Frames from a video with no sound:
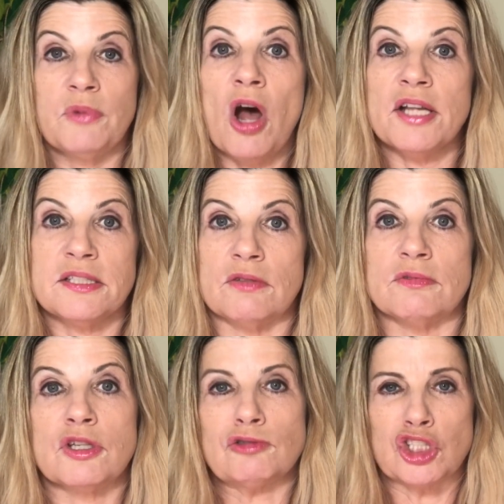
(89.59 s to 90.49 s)
gone soon.
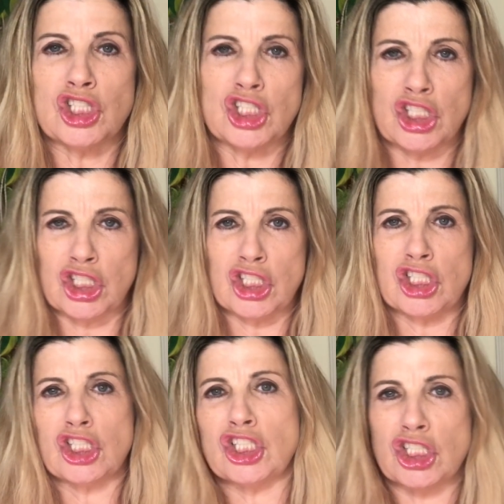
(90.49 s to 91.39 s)
So
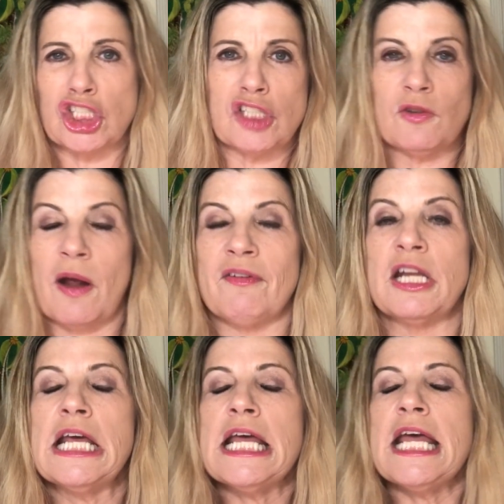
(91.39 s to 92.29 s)
driving
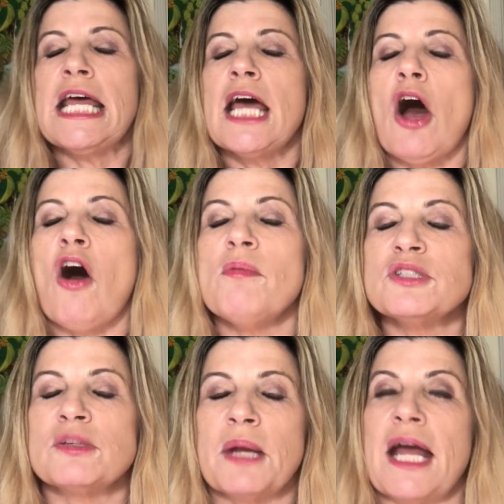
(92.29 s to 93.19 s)

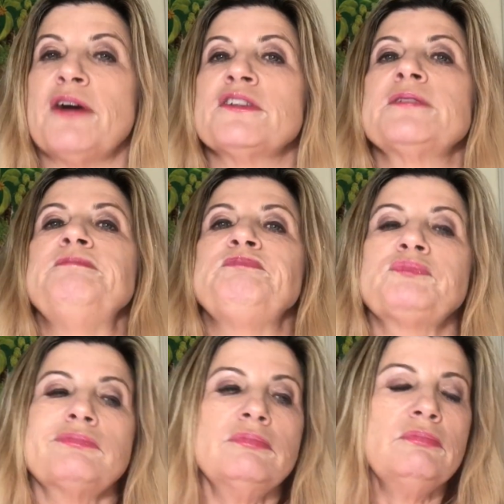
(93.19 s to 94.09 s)
almost to my house.
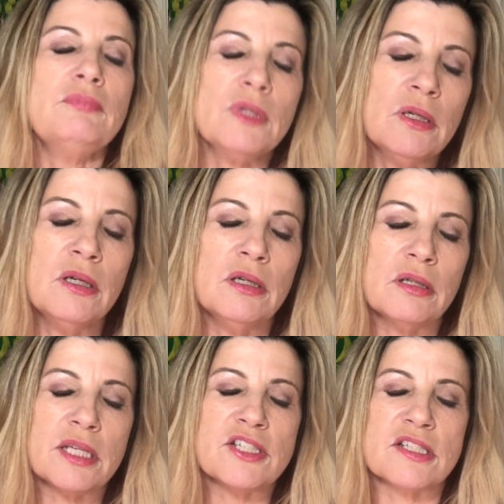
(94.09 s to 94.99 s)
Oh,
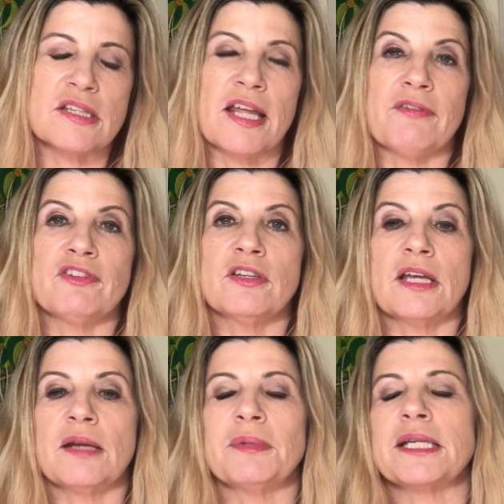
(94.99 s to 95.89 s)
they just left.
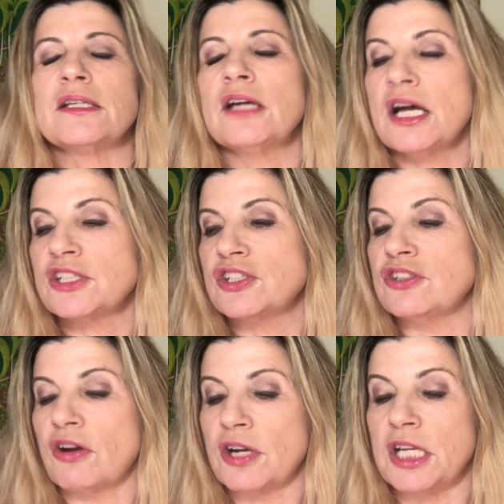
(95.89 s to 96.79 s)
And I'm like, gosh
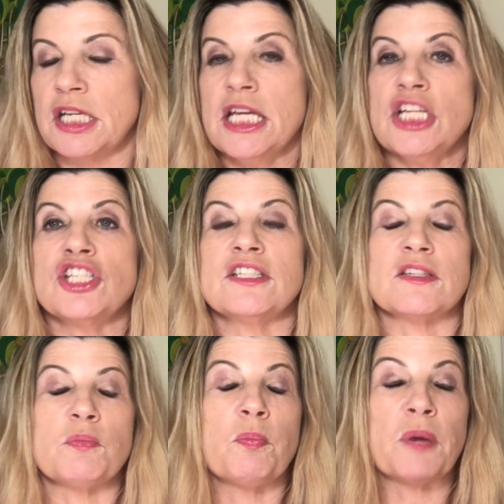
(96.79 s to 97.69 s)
darn it. She
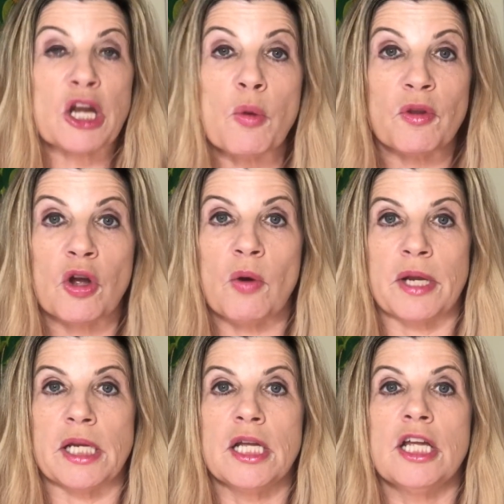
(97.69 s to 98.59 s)
says, but I know where they're
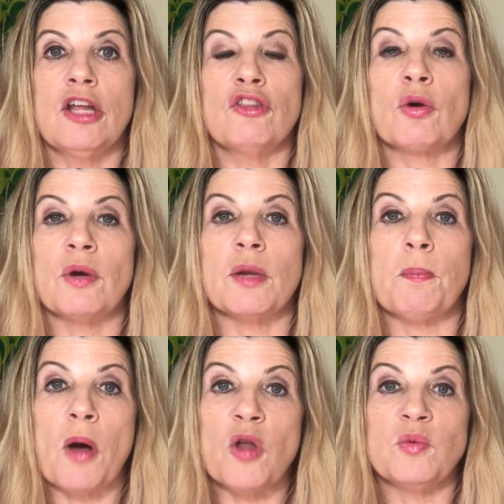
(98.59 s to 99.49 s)
going. They're going to
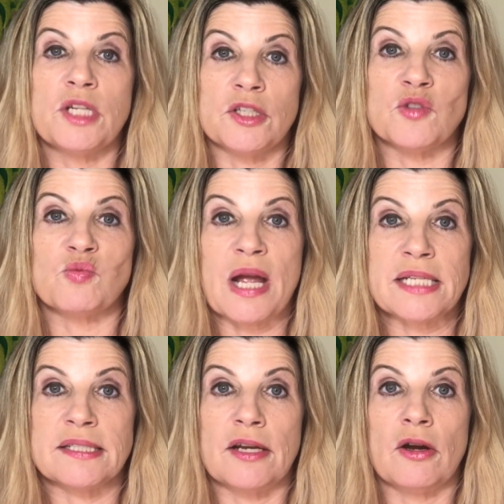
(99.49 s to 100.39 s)
Baldwin Hills Rec
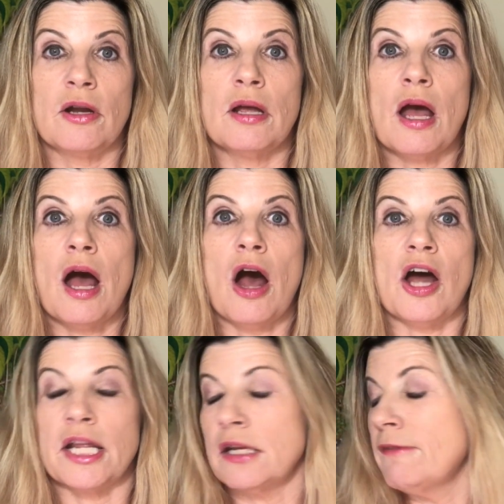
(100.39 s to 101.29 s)
Center.
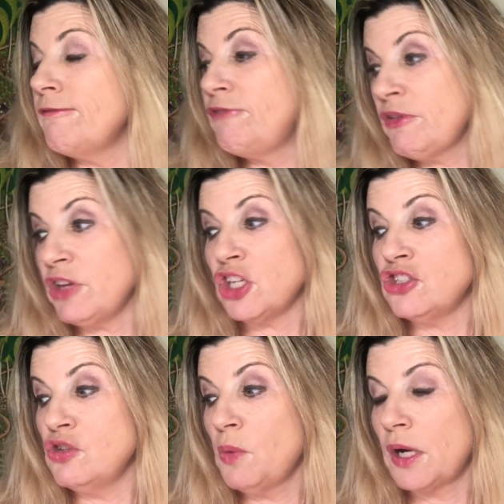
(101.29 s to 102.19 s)
On it. Vivian,
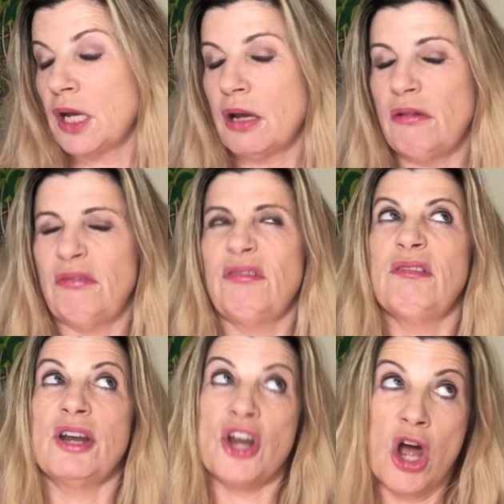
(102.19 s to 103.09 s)
do you want to go?
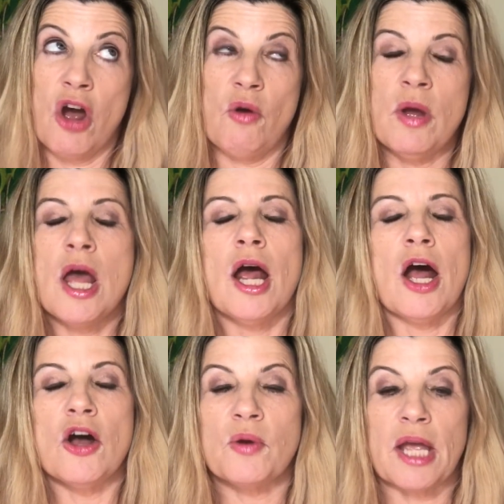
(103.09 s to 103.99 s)
No.
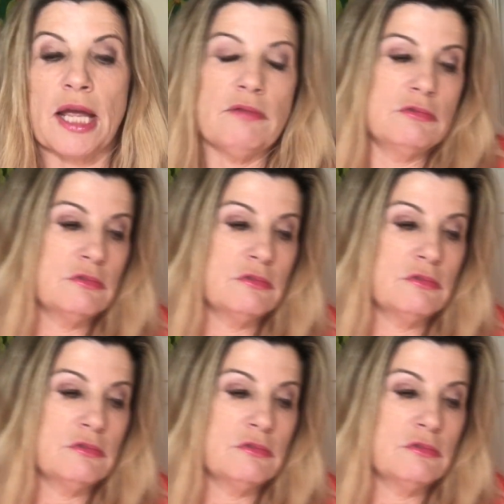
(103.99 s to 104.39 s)
Okay,